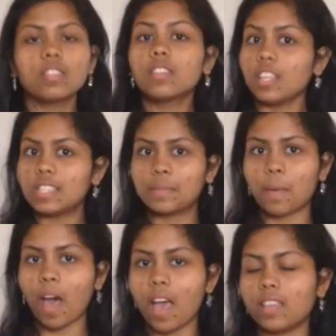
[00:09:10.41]
These
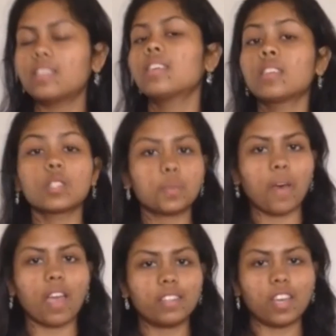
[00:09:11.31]
spies
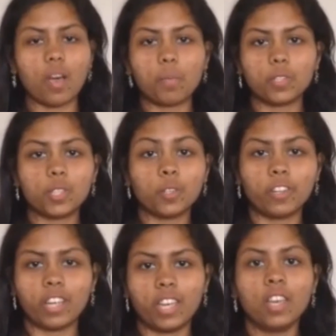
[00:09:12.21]
spied the
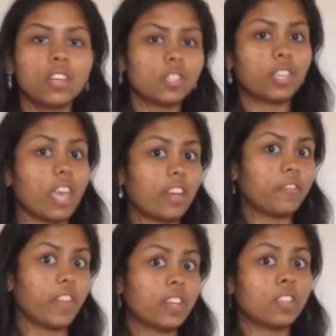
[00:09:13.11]
opportunity to gain
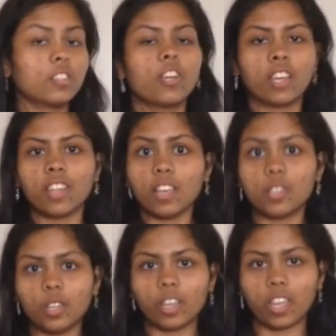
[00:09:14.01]
advantage, and they
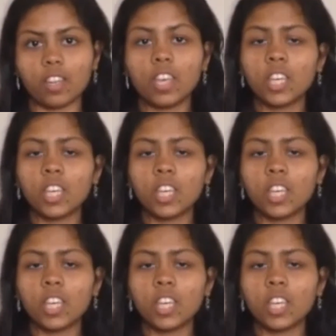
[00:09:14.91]
took it.